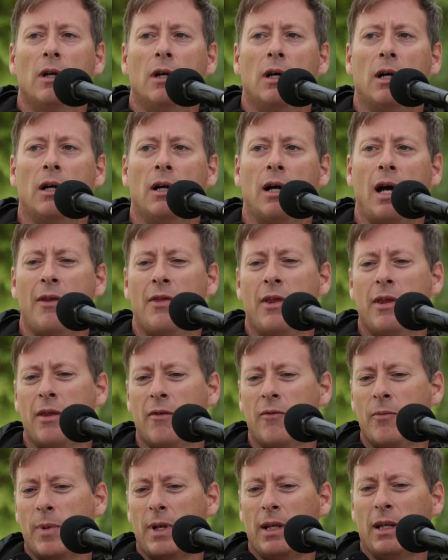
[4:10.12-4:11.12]
And then
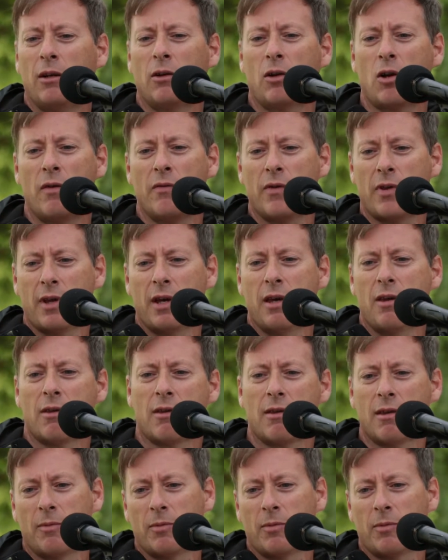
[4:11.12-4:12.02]
there have been little conversations.